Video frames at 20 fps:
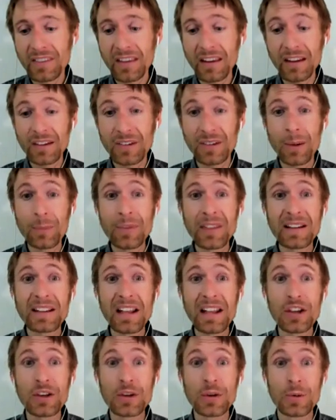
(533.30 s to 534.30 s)
something
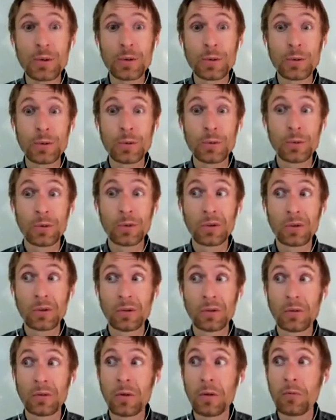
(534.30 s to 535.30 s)
that you
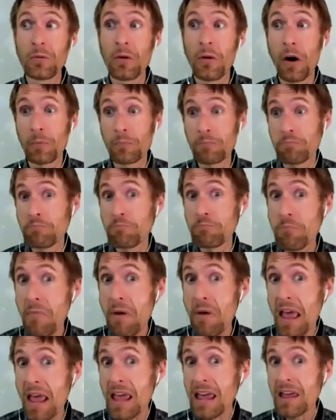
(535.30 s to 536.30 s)

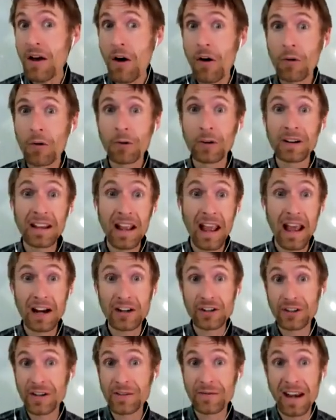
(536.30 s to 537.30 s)
may already
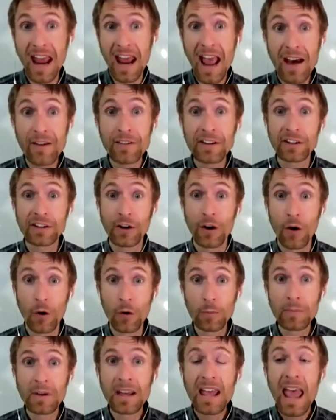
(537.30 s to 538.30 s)
actually even have in your
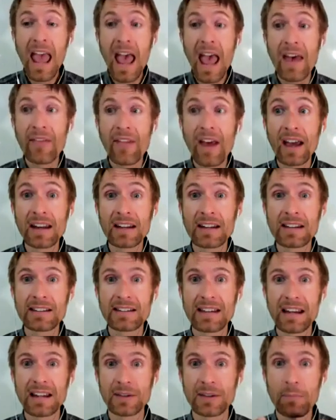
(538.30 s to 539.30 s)
home. And that is
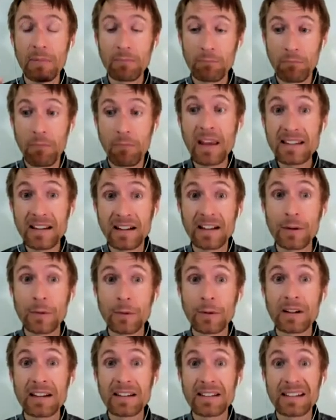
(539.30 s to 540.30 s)
it. Basically
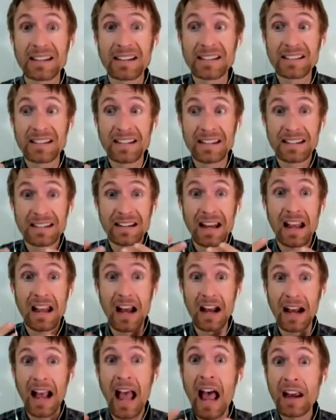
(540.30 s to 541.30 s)
what it is it's
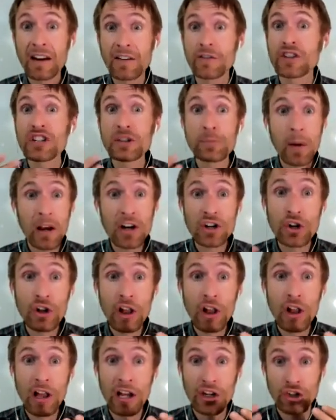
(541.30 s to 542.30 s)
a kind of
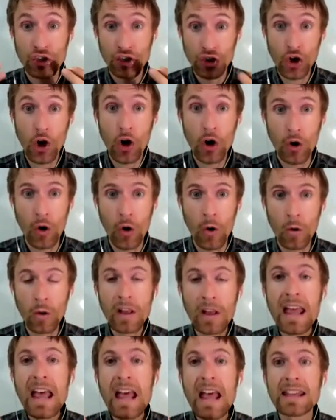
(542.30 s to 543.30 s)
specialized charcoal
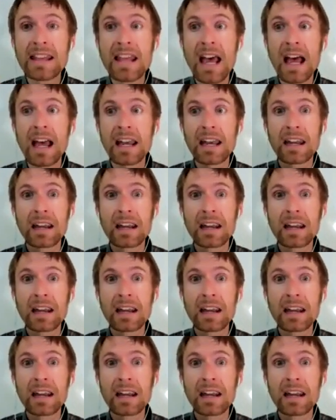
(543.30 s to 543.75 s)
that